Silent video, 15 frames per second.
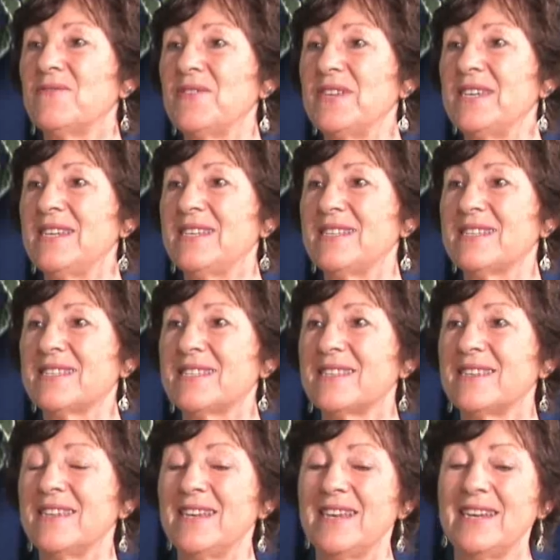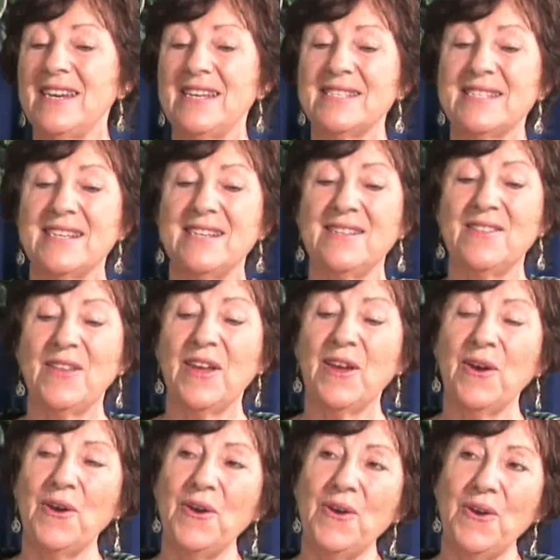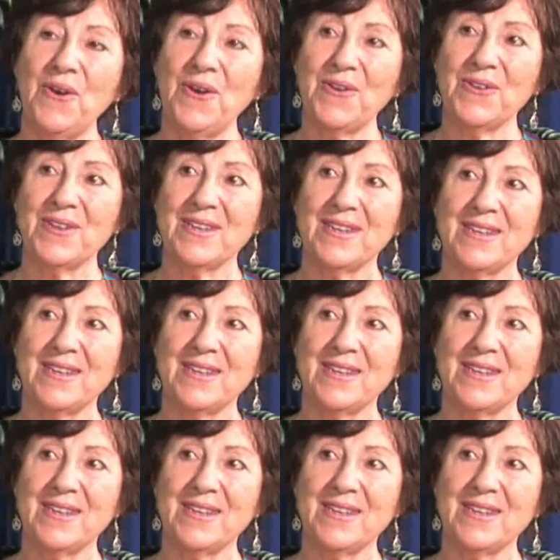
of years until they heard